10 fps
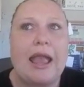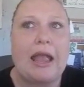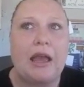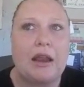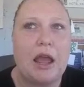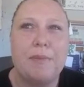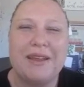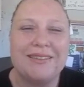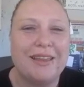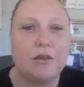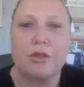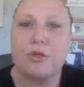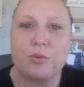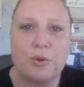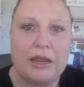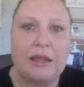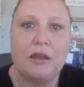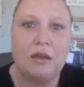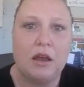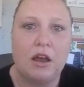And I picked like
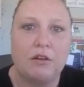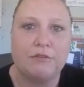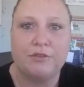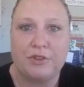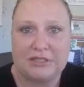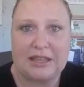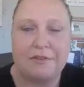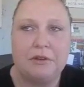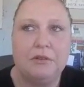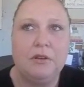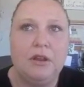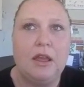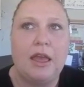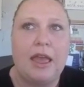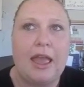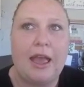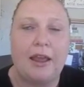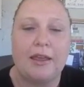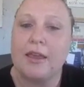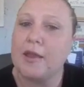3 of the 7,
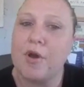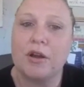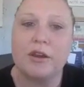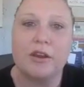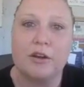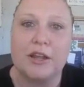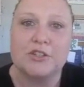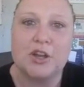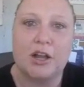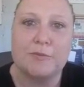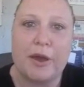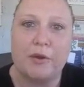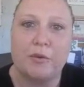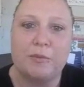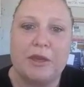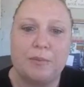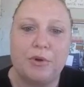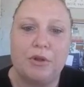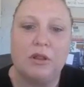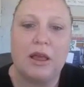and I came on here and I talked about it with
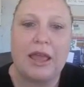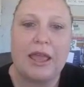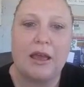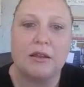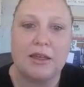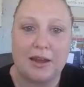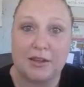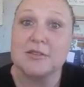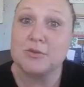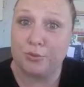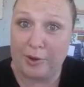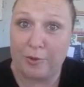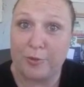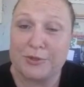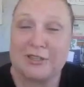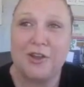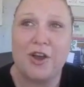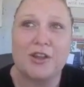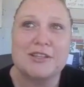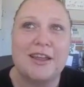people, and that is repurposing
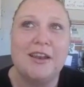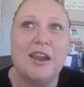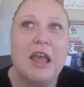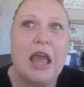content.